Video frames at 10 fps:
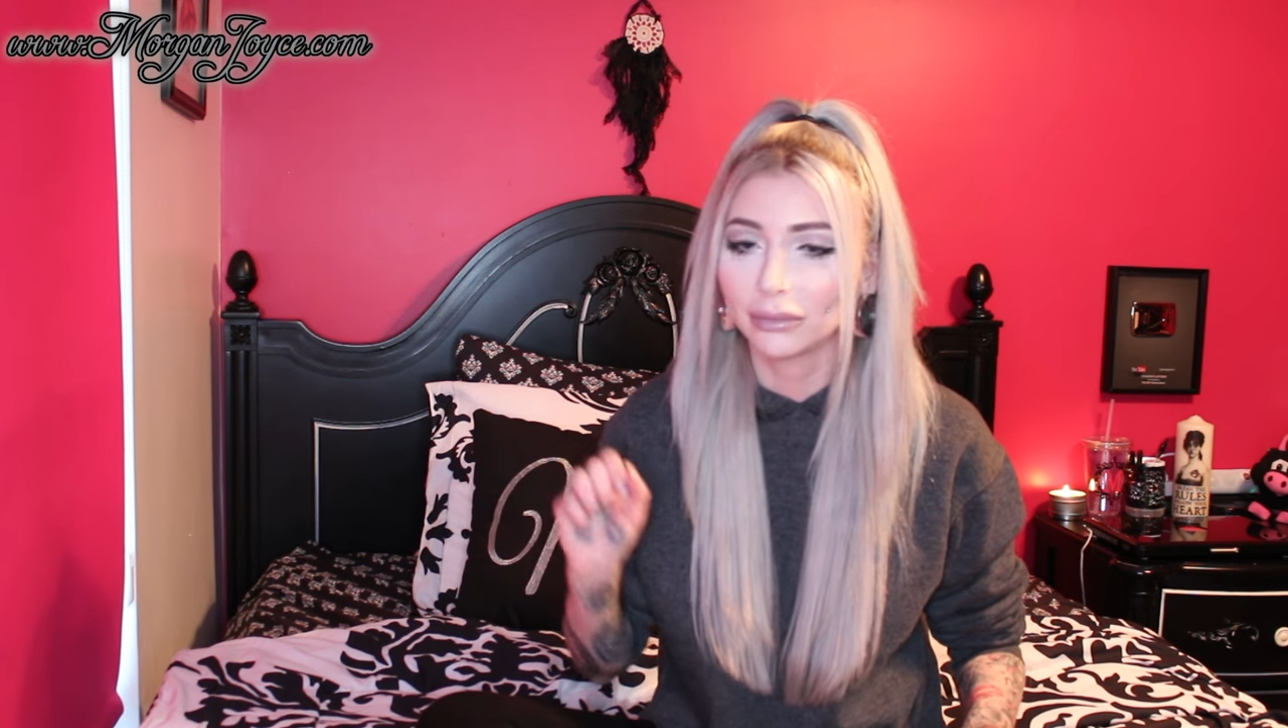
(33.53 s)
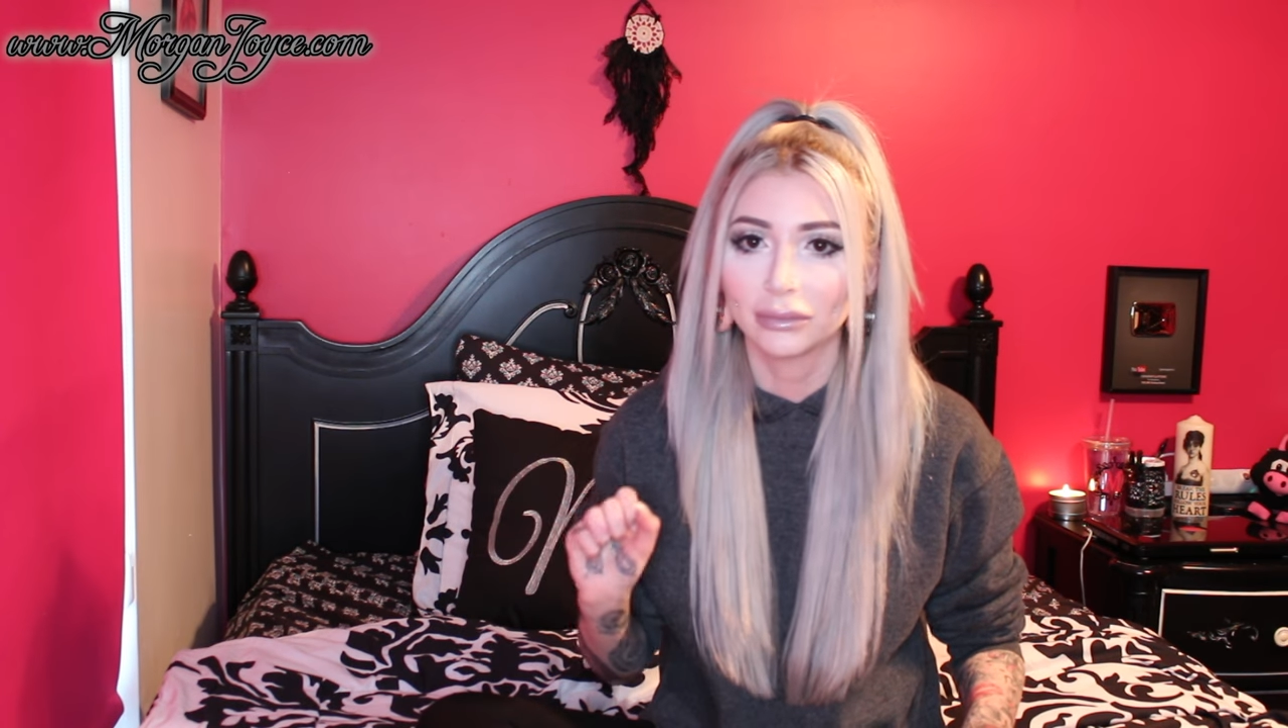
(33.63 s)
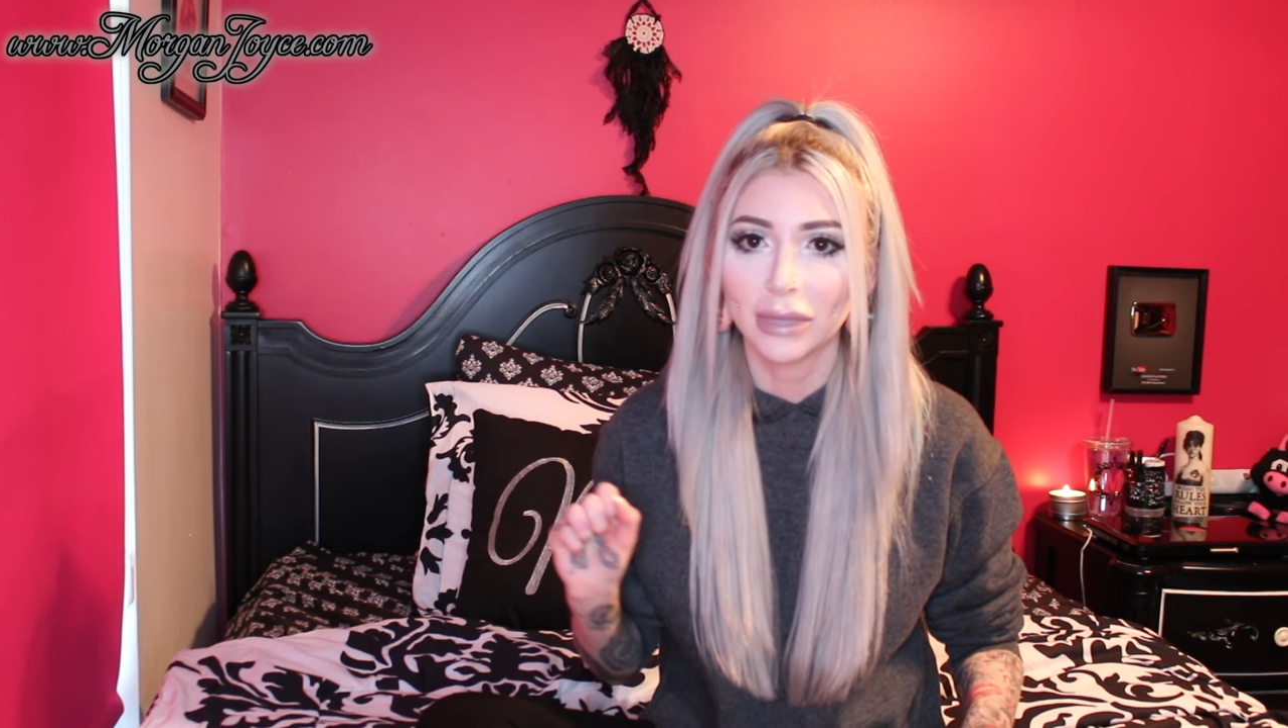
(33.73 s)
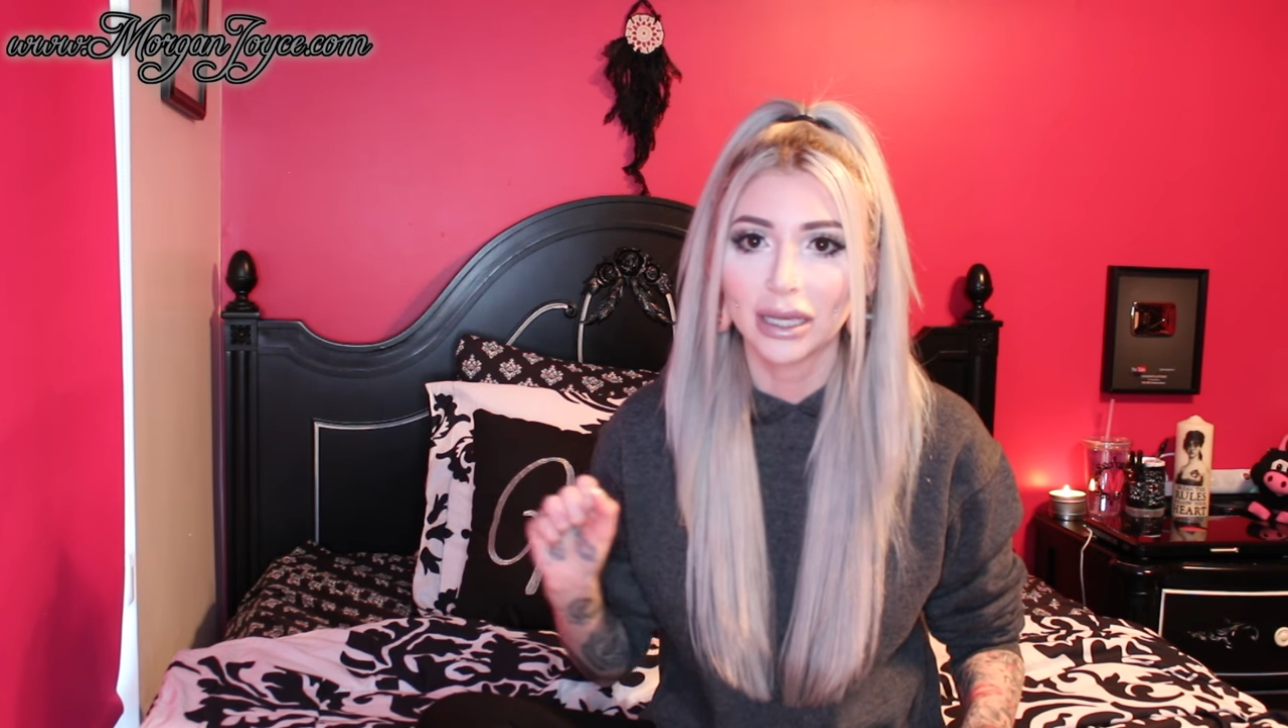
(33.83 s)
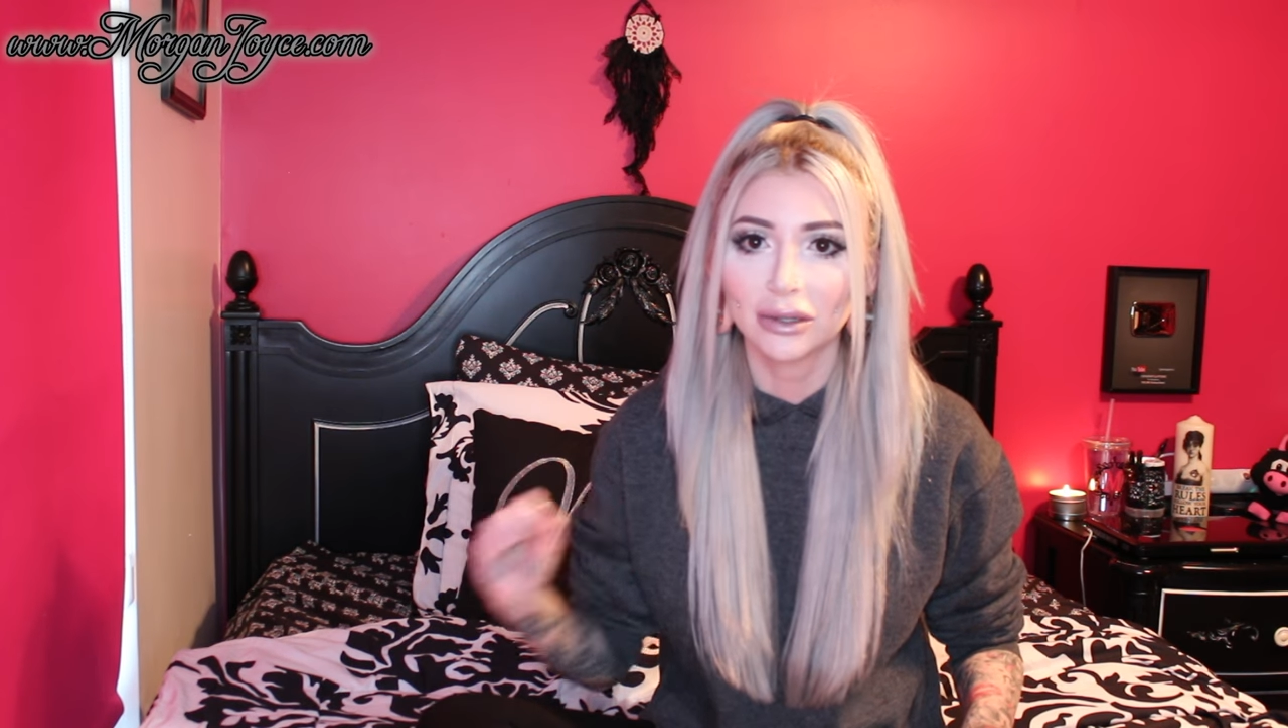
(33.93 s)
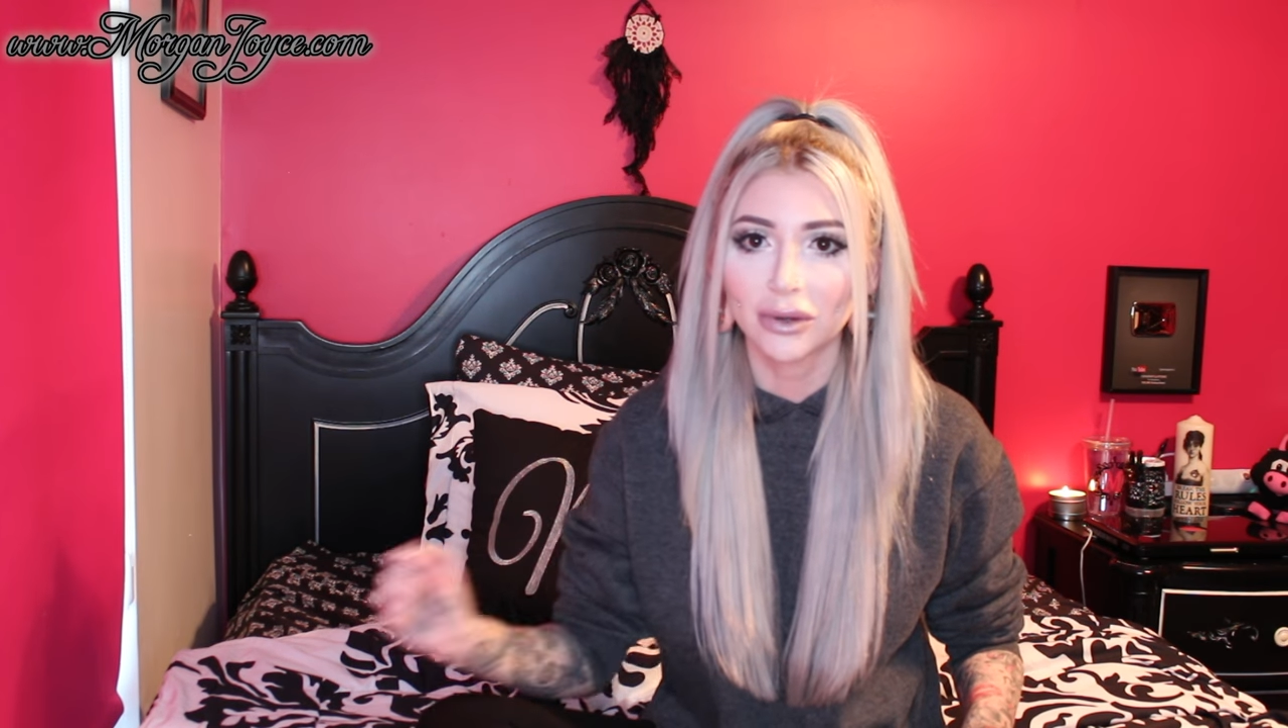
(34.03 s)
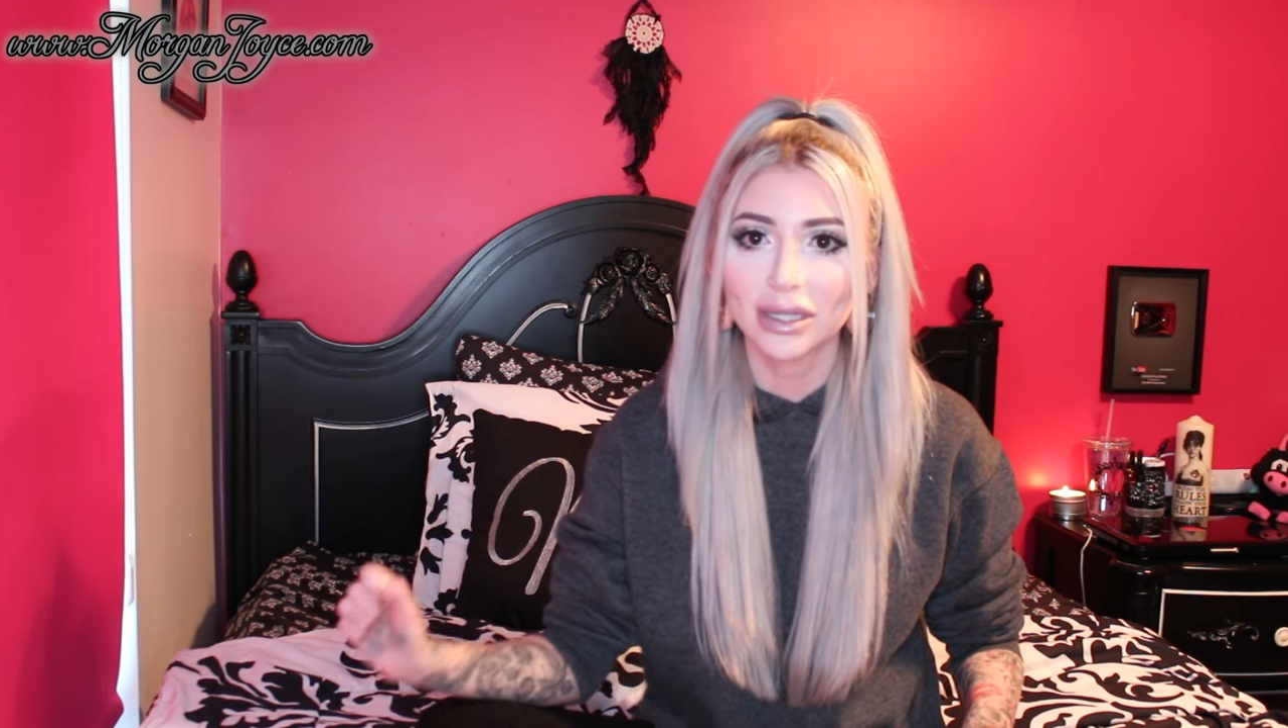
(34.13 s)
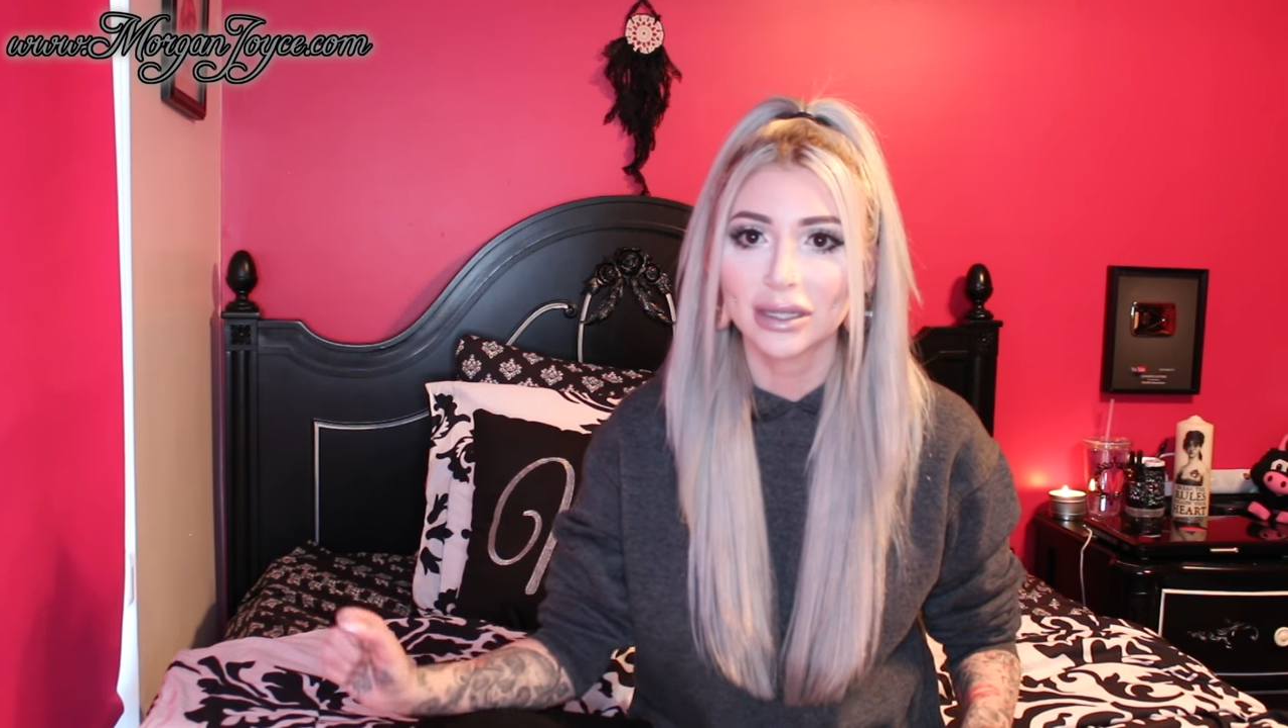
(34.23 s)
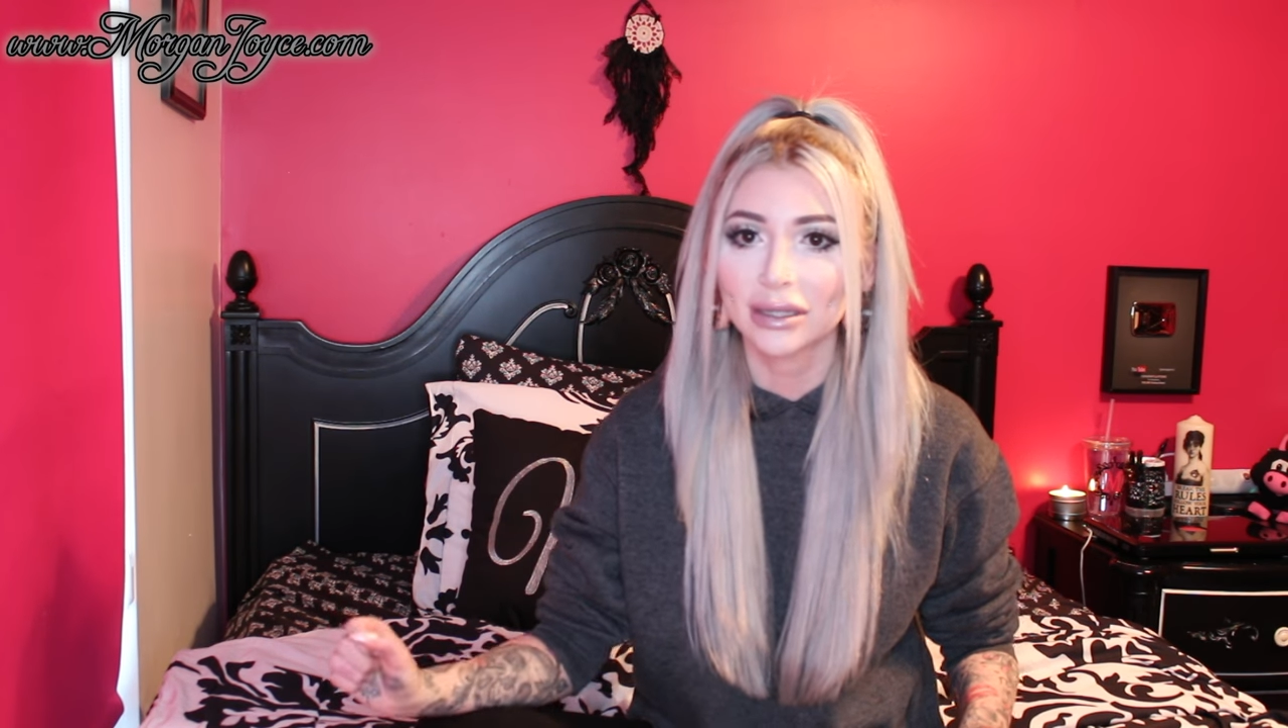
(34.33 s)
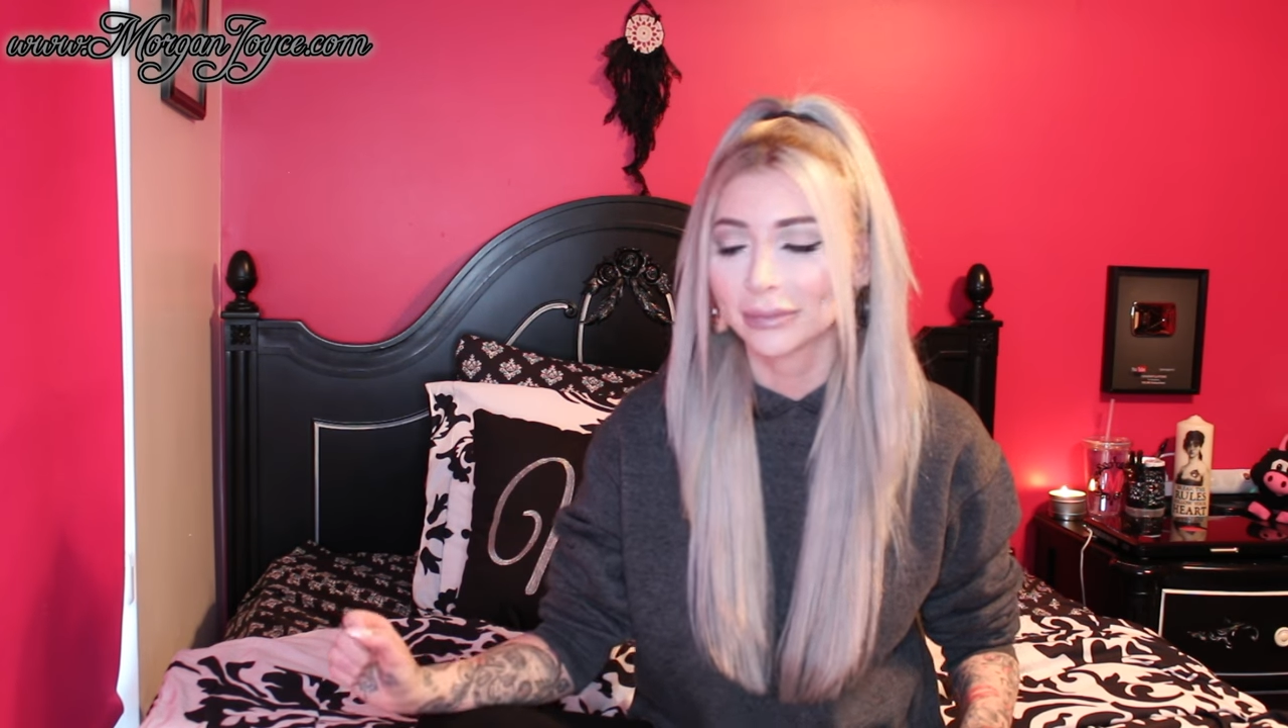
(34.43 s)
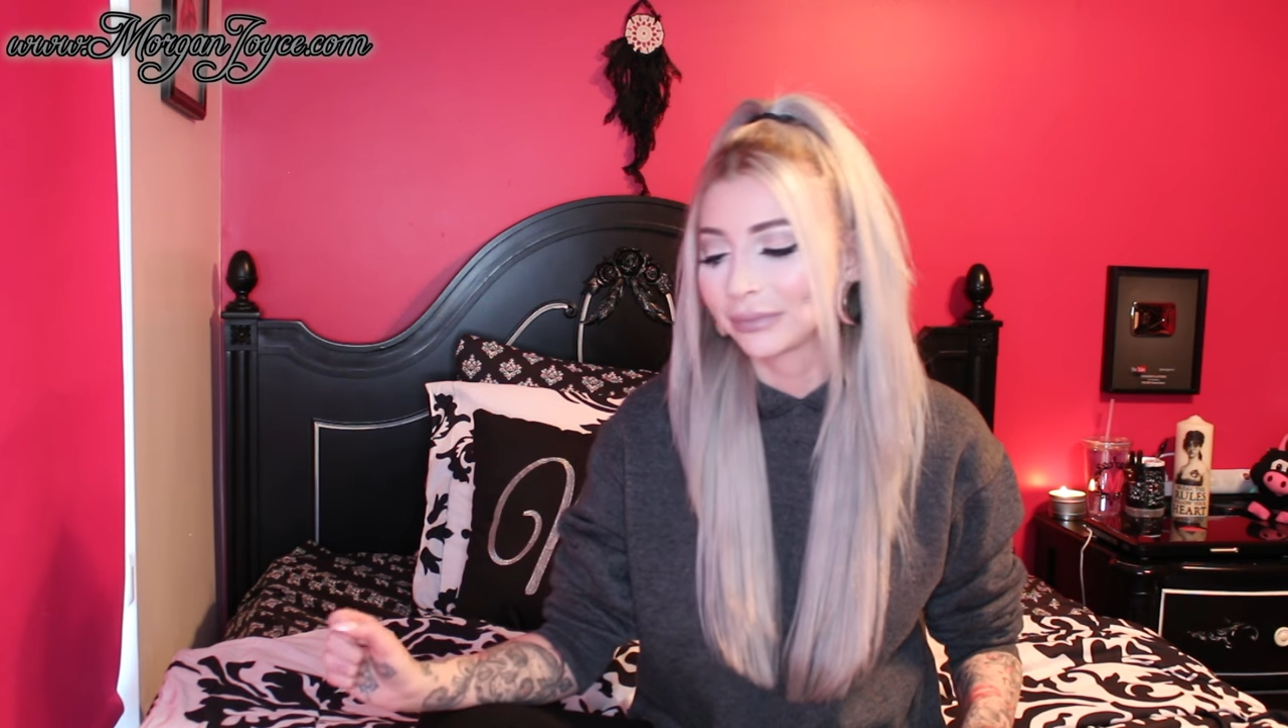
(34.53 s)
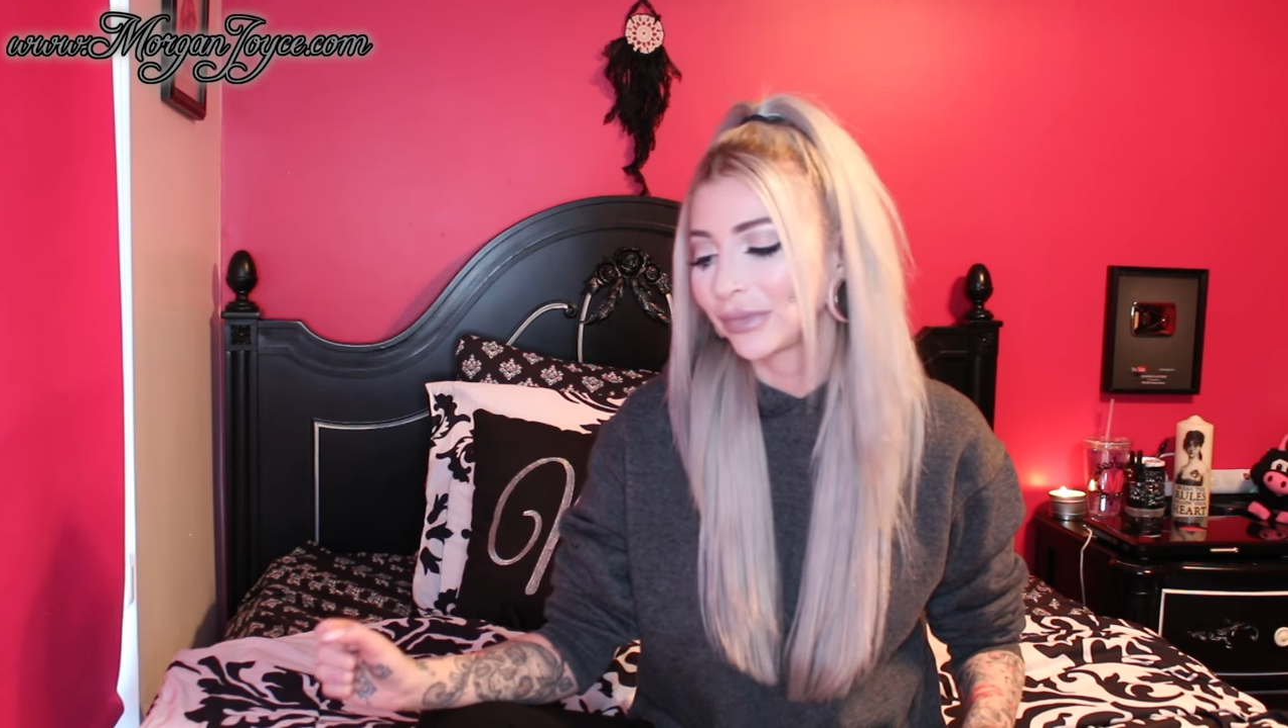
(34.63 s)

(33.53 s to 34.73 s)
making noises.